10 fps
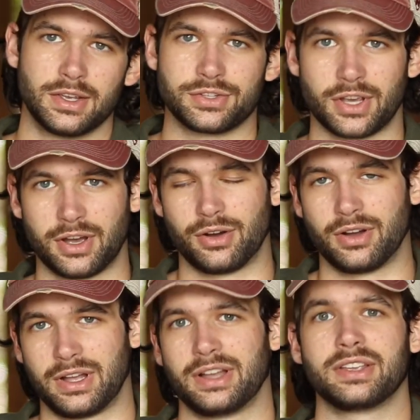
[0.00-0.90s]

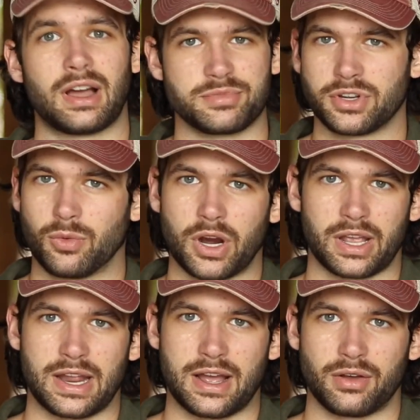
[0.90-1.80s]
So I'm still
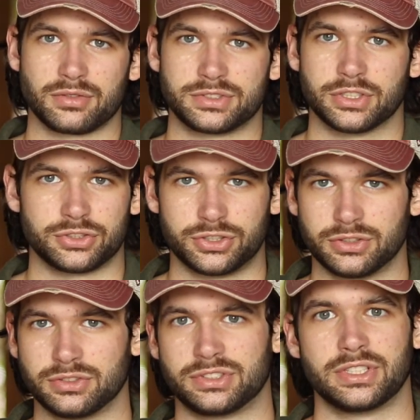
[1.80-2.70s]
working out, still
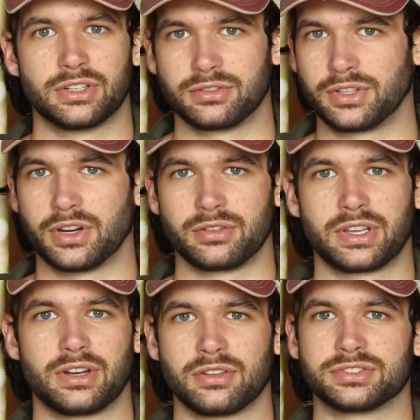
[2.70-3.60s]
shooting, still, you know,
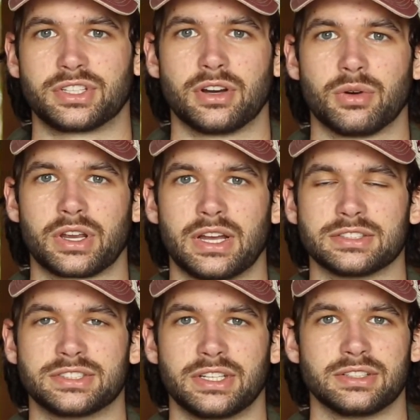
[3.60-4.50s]
getting all the skill
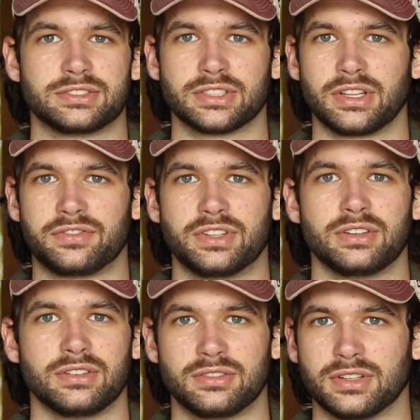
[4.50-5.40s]
workouts in, still
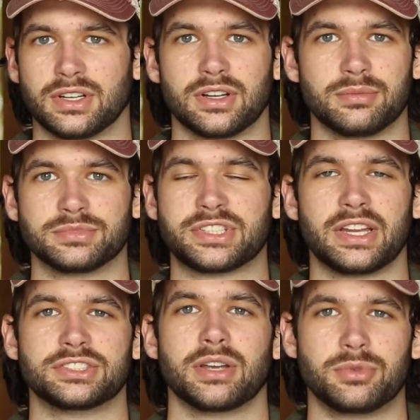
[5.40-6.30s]
lifting,
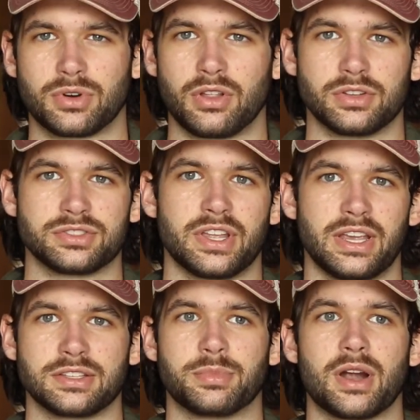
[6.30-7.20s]
staying in shape, doing all those
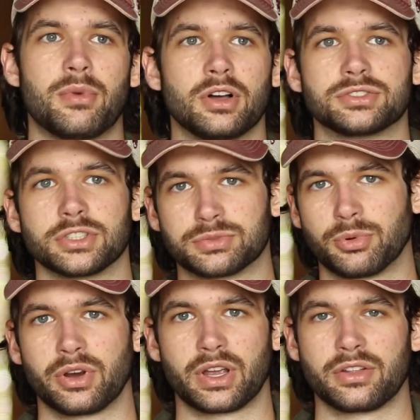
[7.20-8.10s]
things. But I'm also
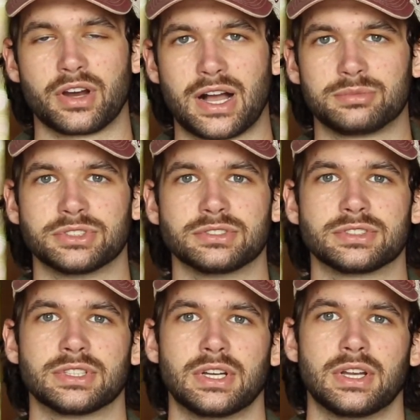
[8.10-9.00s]
exploring other
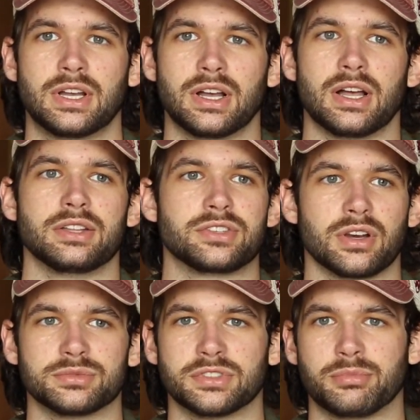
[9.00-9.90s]
options. In
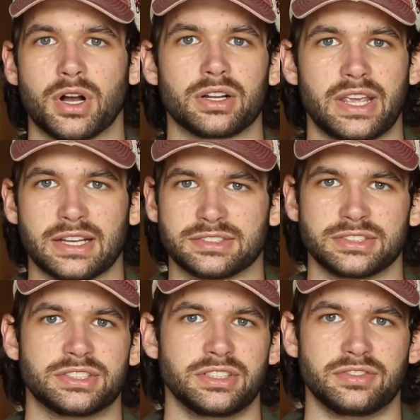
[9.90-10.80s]
terms of broadcasting,
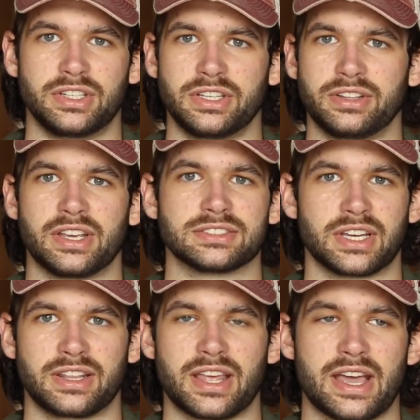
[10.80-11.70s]
TV, things
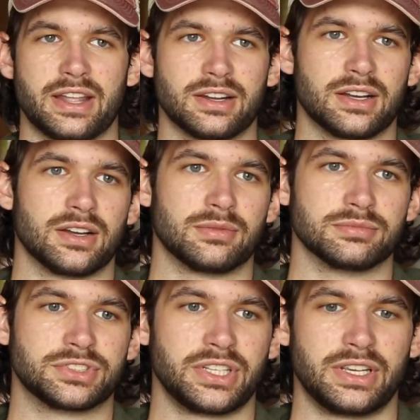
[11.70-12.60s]
like that,
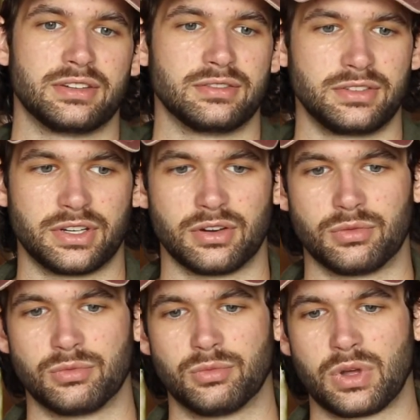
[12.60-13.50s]
seeing, you
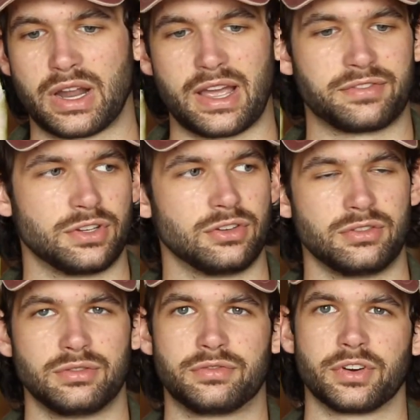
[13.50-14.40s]
know, what I have to
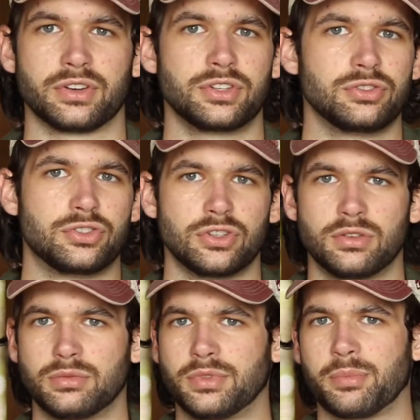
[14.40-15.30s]
do for
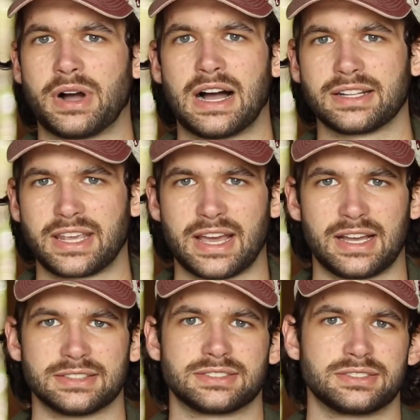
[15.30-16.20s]
YouTube, the
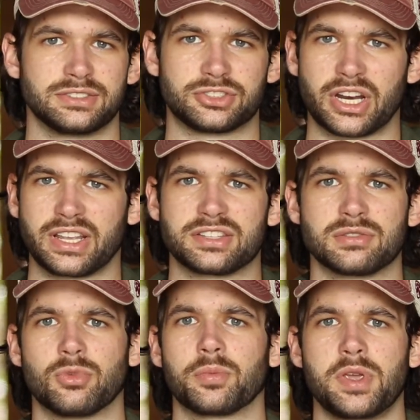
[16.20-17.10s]
podcast, trying to get
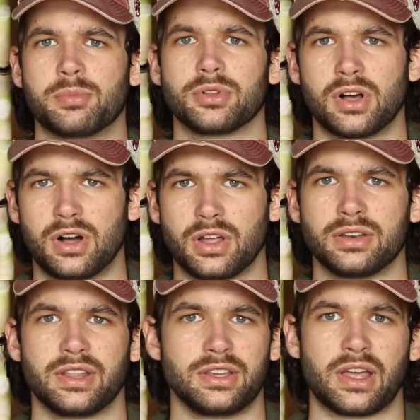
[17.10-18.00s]
some more people
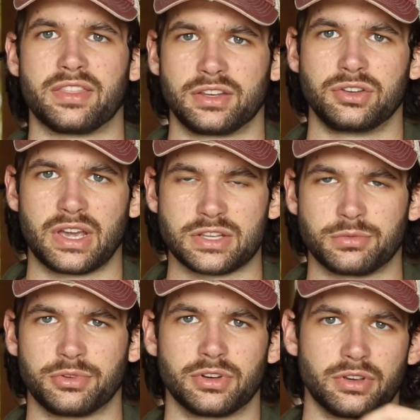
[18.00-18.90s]
on that I think you guys
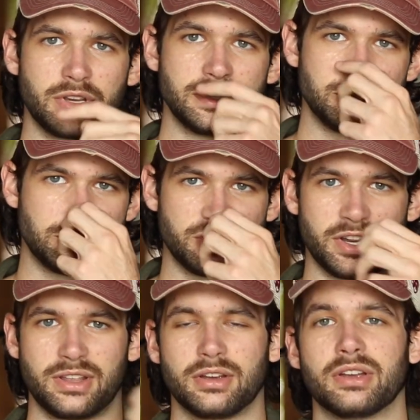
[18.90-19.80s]
would be
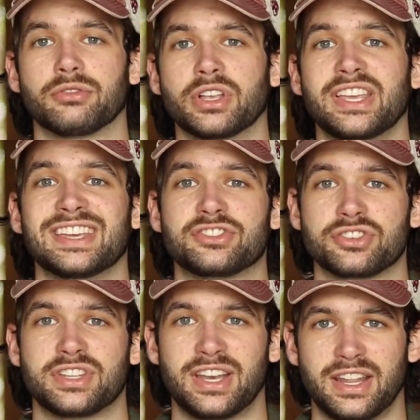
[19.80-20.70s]
really
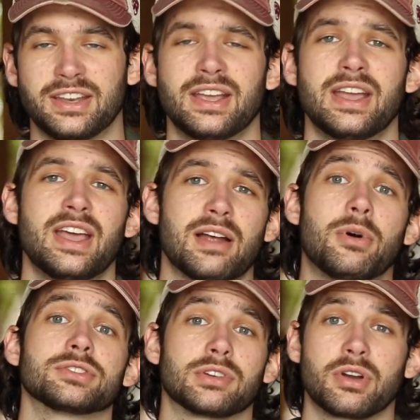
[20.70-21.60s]
interested in. I'm
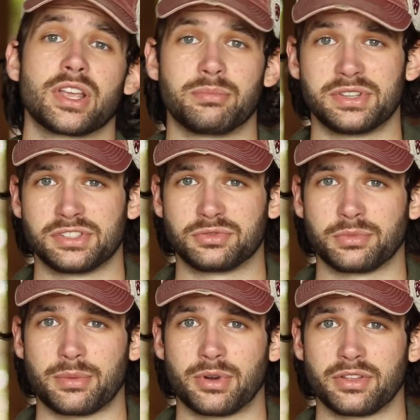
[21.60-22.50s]
also running a business with
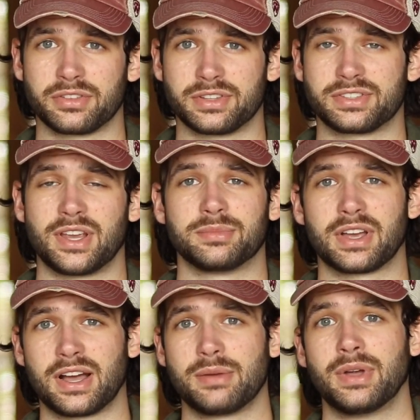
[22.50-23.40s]
my brother at the same
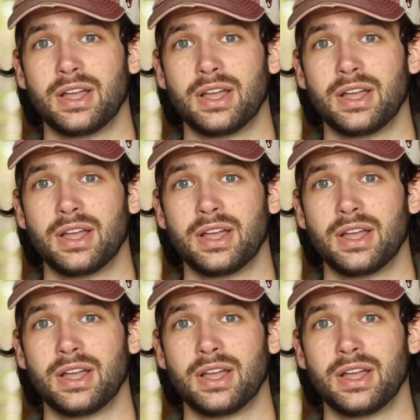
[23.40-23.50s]
time.